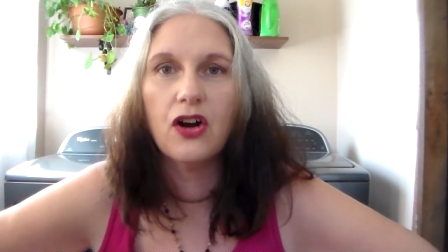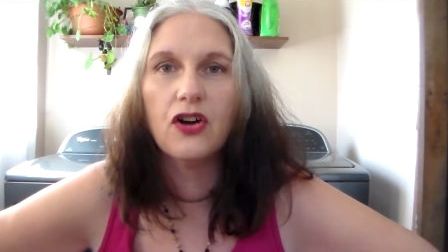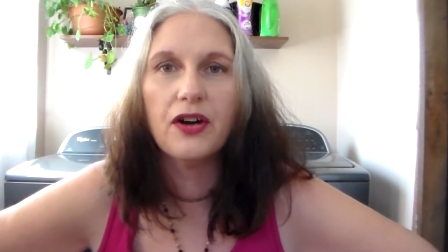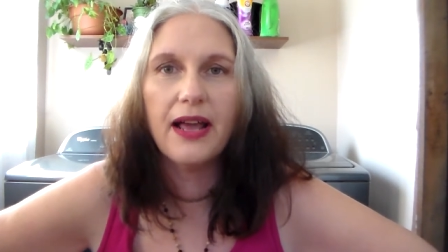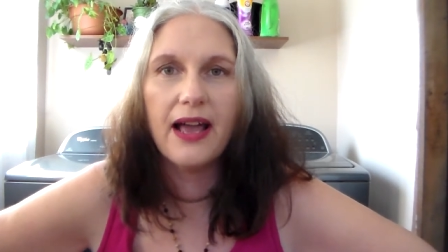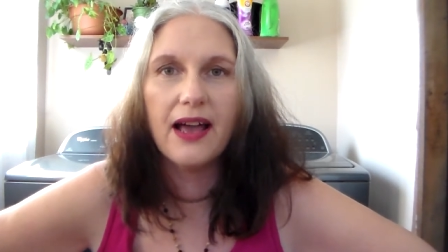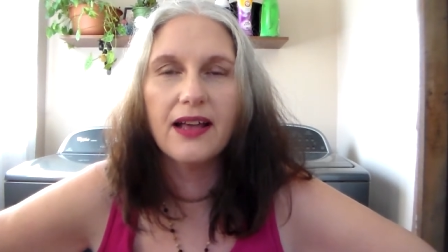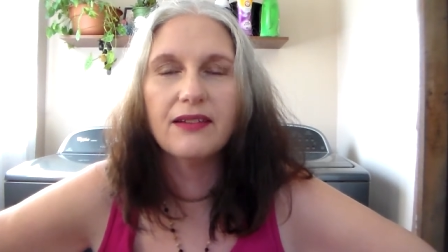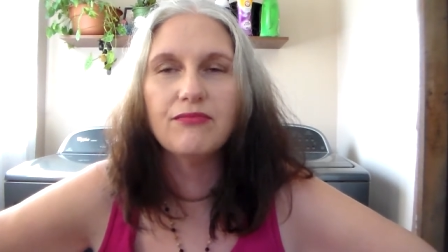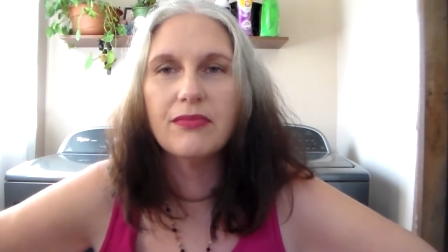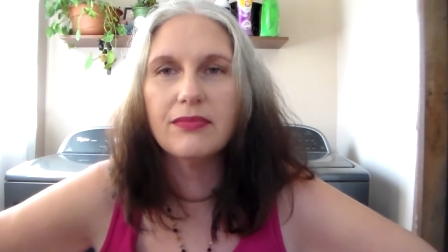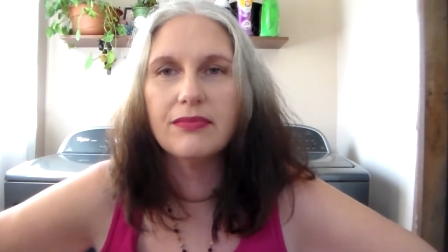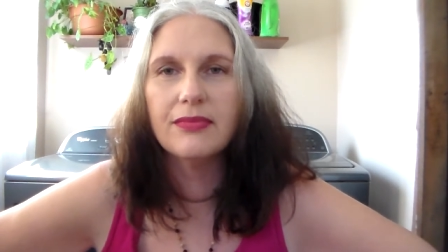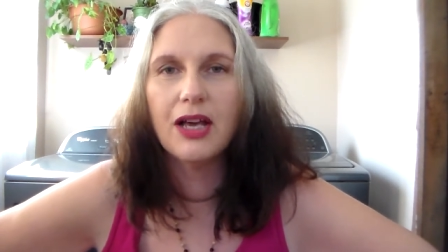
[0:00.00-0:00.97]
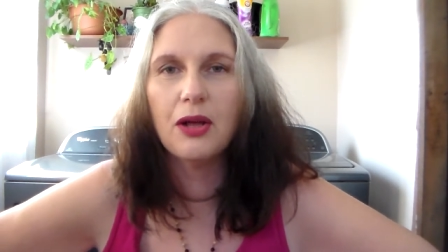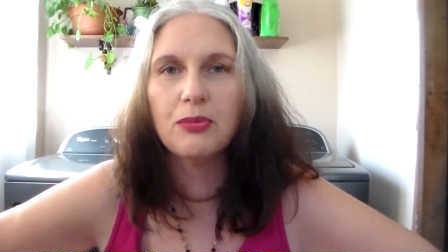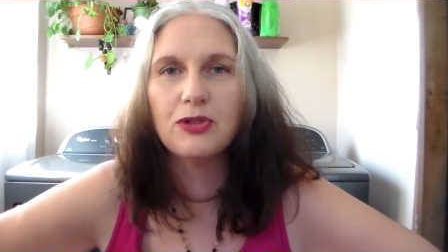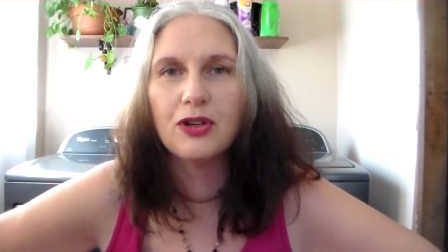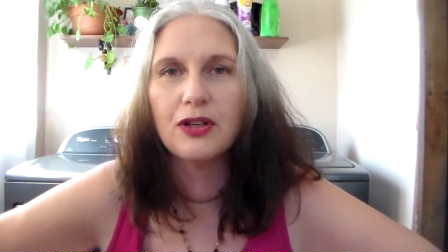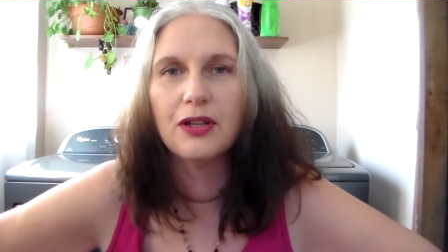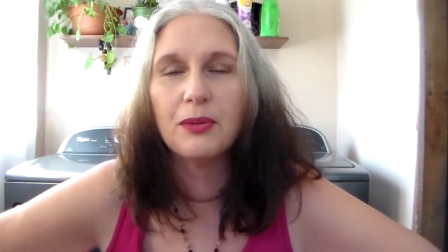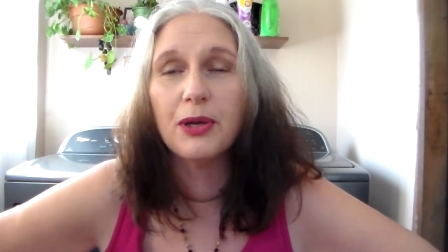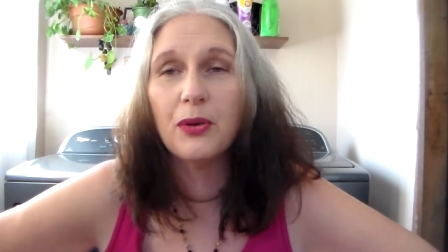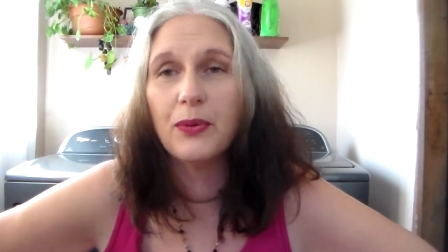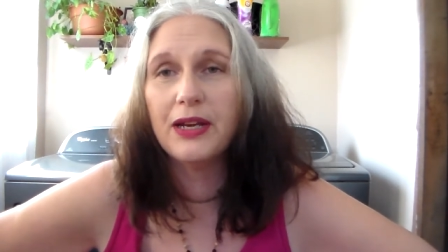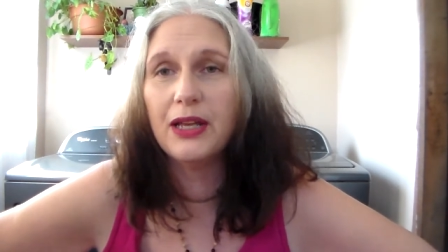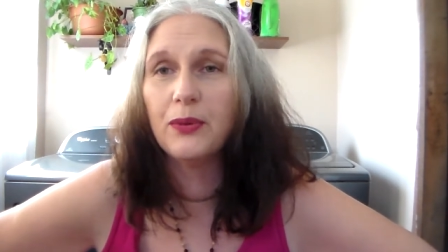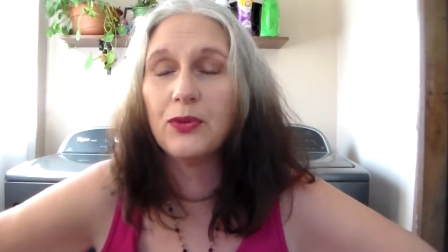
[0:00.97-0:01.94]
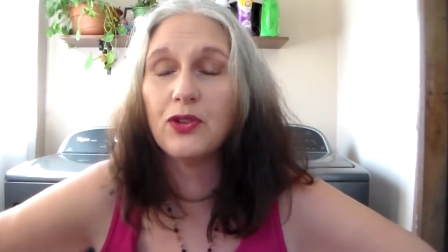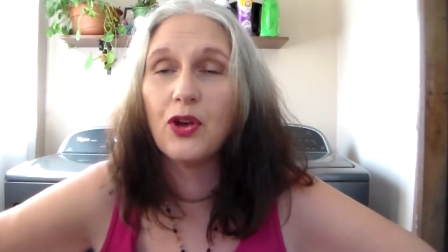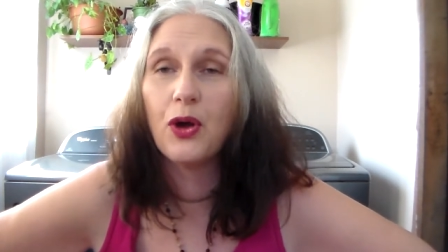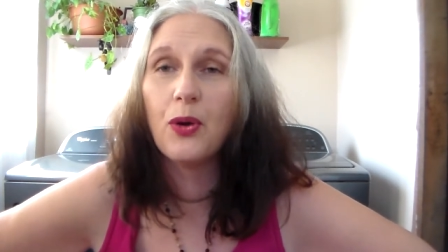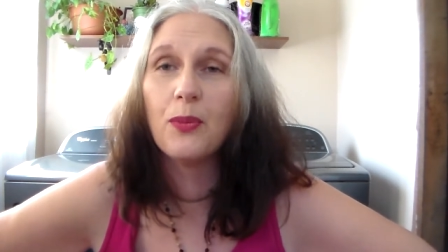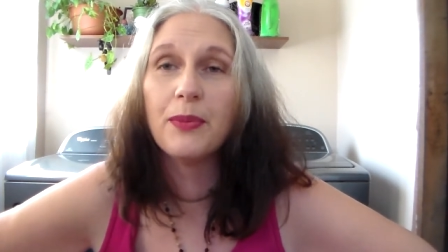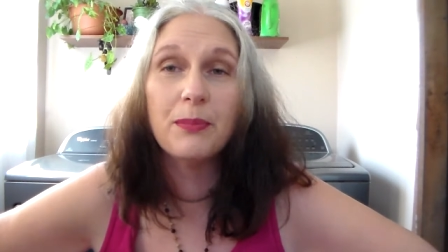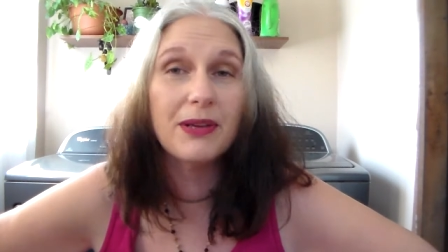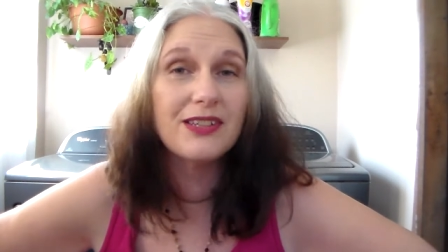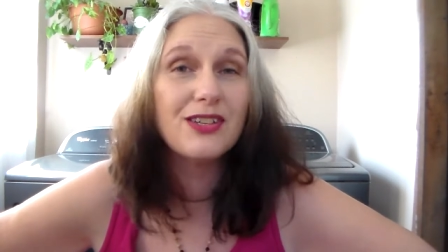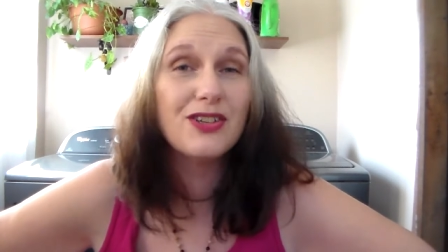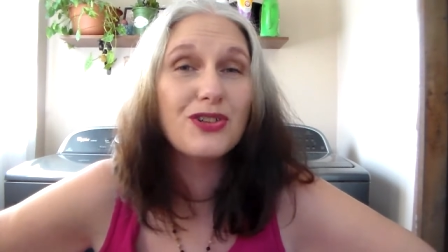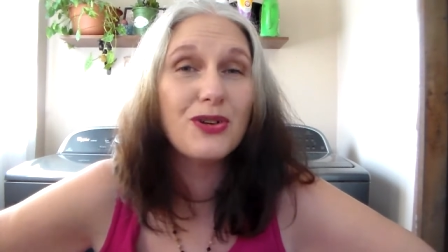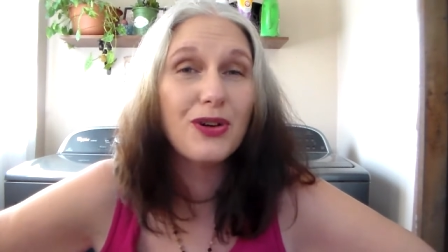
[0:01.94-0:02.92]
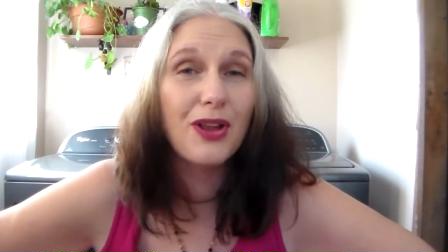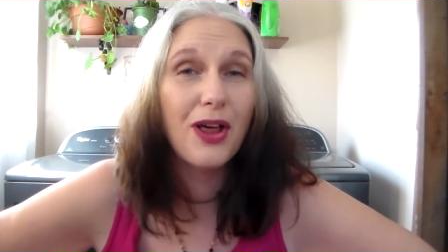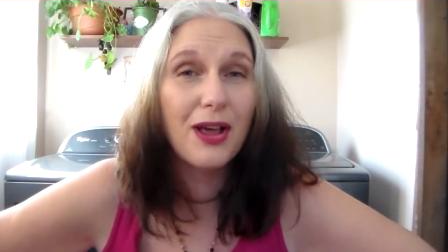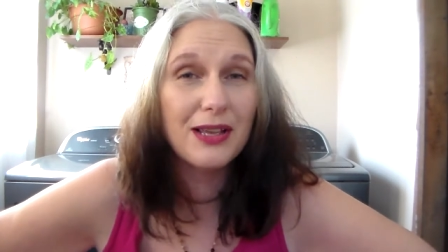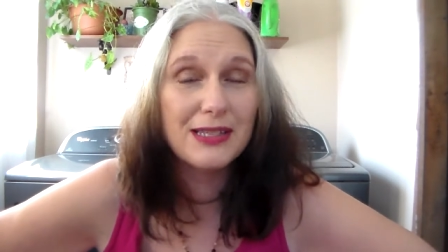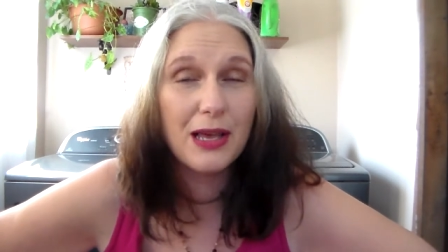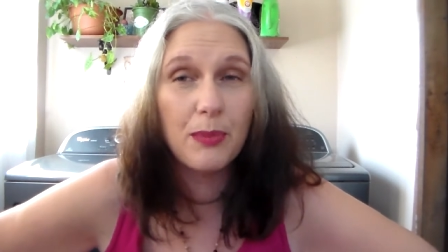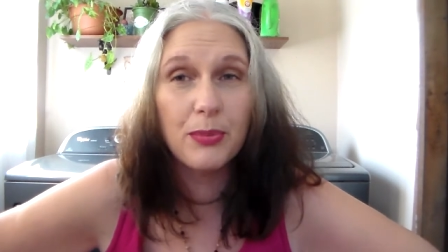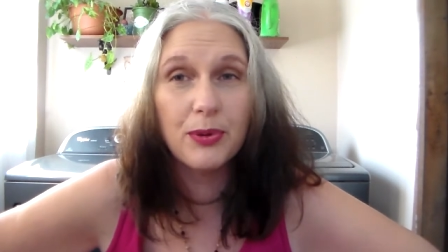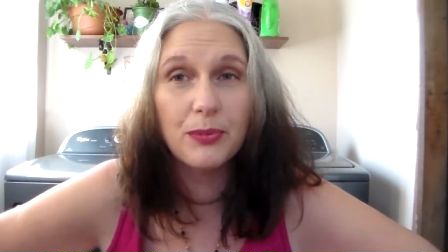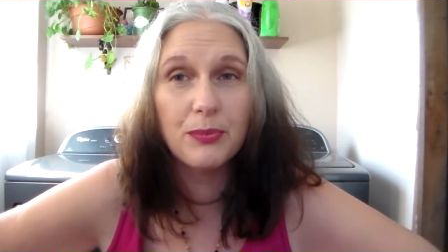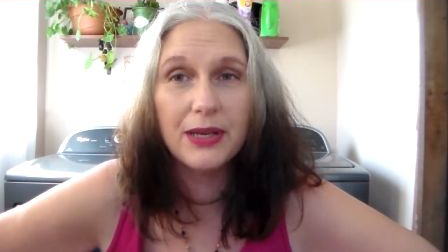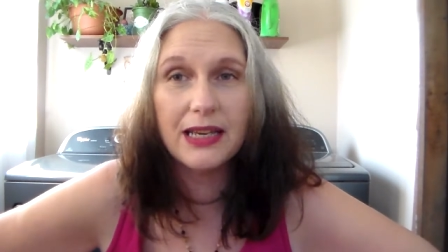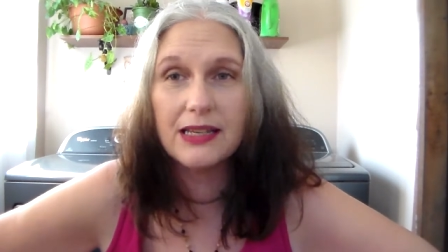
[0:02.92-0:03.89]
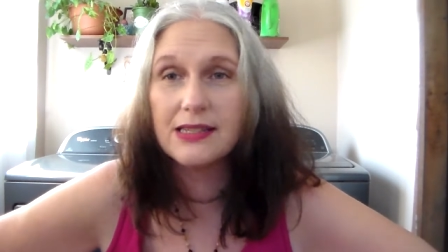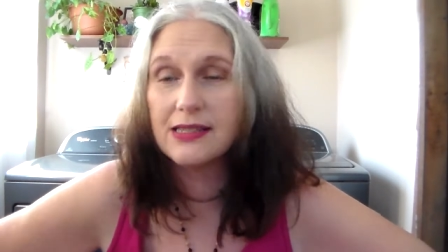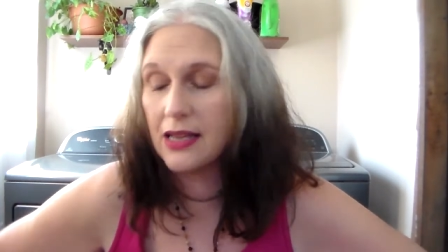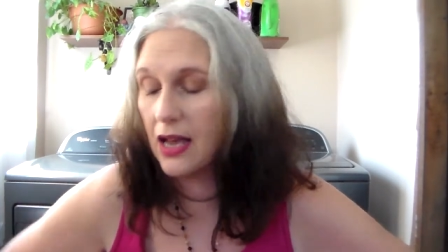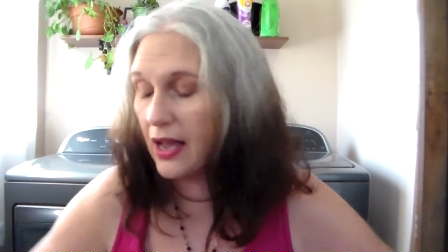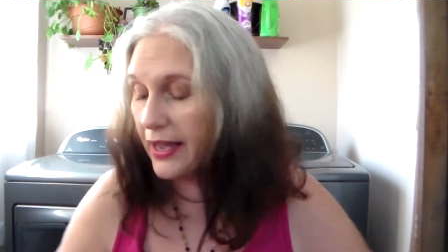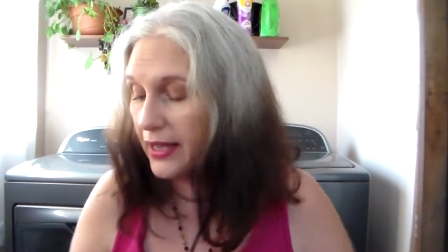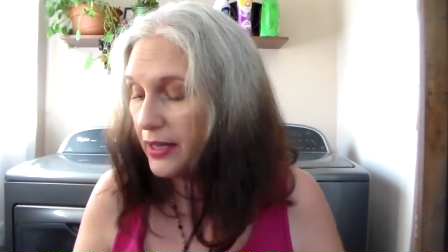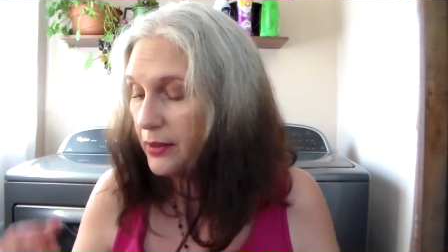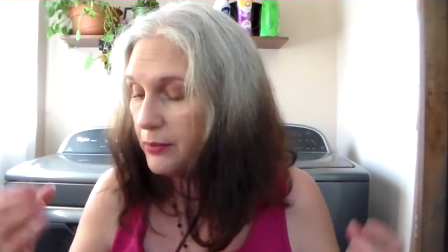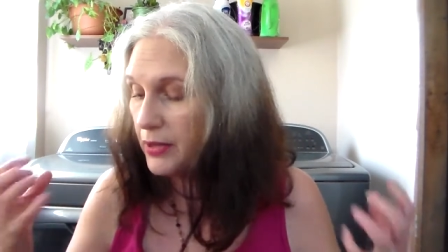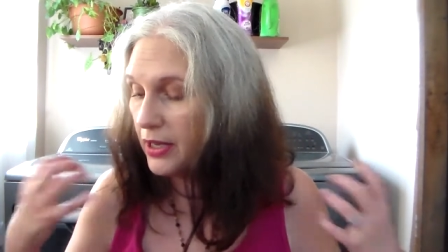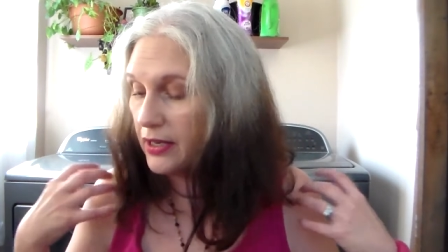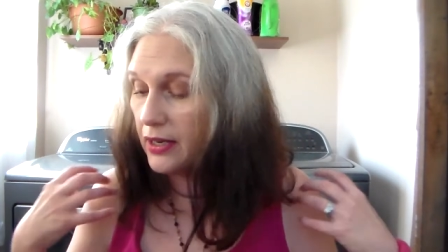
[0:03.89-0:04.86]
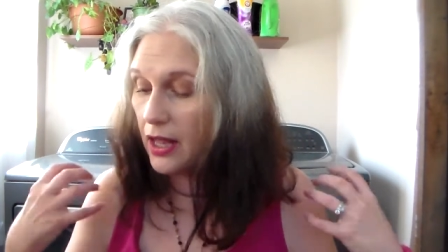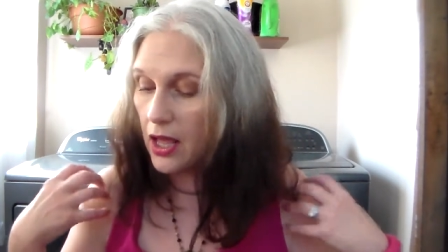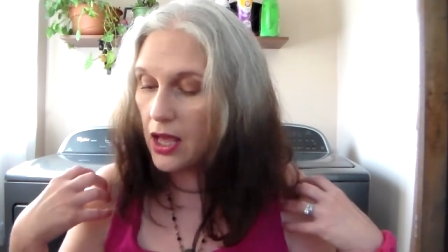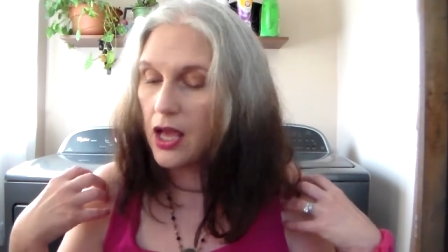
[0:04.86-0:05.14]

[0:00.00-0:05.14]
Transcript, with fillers: her dad helped her a little bit when he was home, and my sister-in-law is helping because I am at,